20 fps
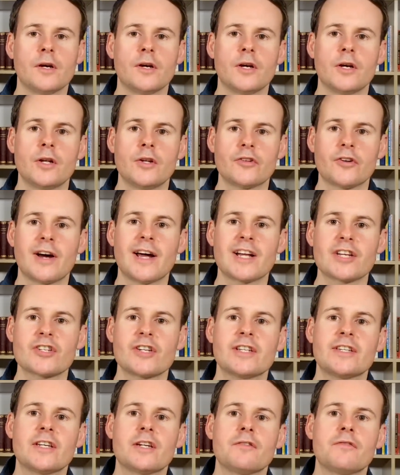And I
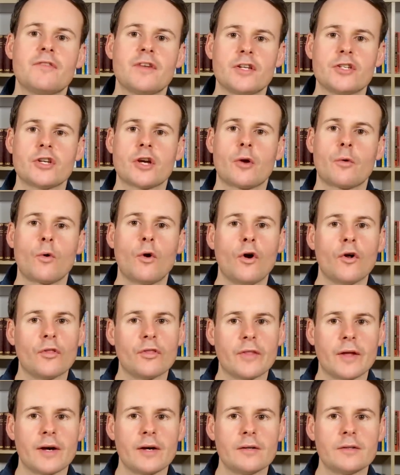actually did a video
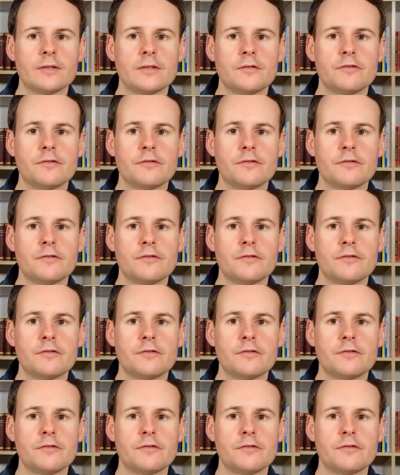on that